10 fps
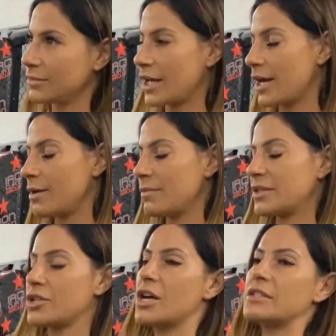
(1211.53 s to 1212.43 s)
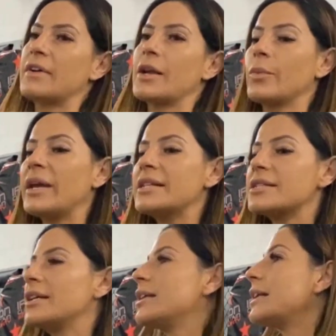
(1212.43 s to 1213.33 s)
um, this last fight went,
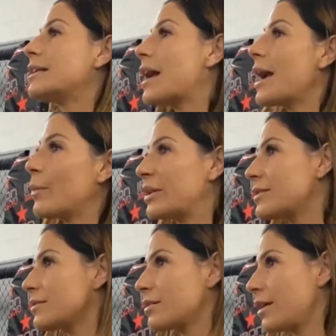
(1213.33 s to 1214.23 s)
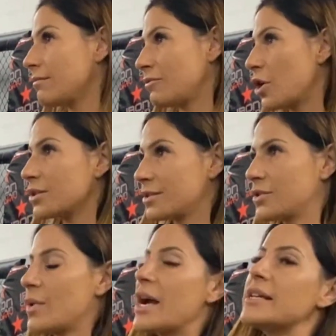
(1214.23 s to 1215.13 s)
and then I went and lost
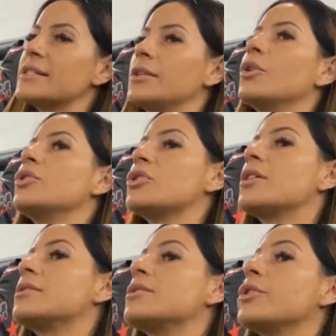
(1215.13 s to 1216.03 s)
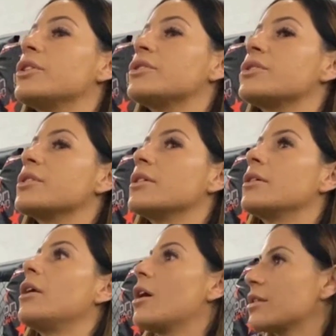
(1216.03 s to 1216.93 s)
twice, and those losses hurt
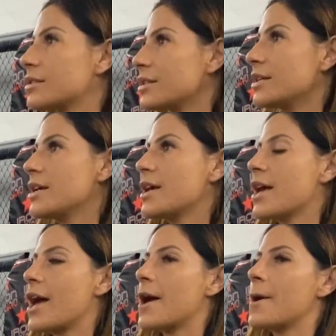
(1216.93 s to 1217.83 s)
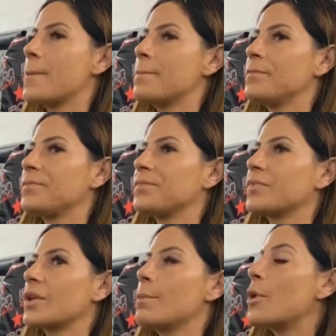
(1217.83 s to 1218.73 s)
a lot. Mm. Um,
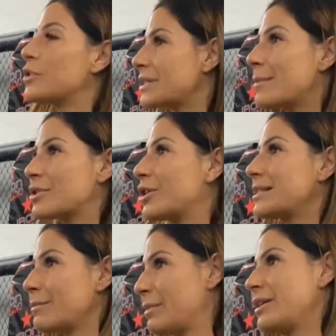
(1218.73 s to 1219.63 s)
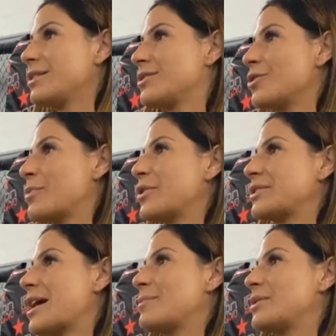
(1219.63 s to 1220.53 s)
both times I got submitted, so both
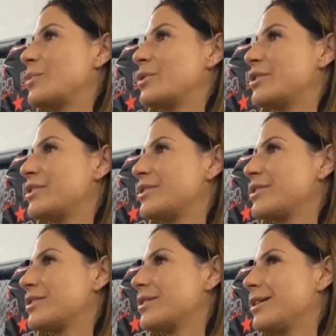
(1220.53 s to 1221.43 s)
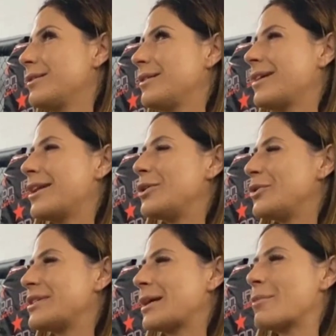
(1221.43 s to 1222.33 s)
times it was kind of
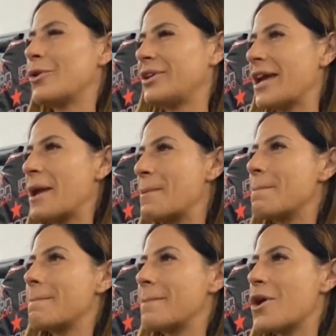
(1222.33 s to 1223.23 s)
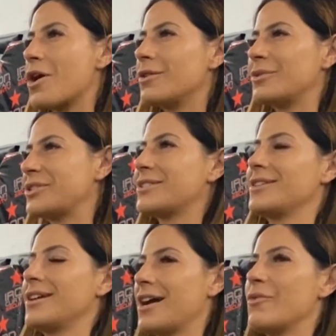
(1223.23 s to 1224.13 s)
losing at my own game. Base, yeah, yeah, which
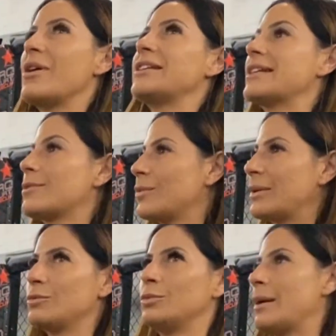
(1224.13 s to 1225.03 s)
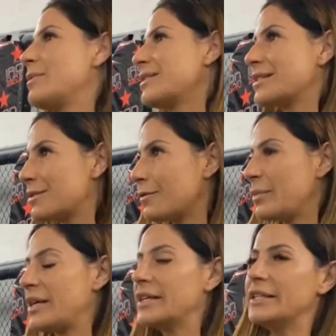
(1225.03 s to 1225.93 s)
really sat me and went, maybe this isn't for me.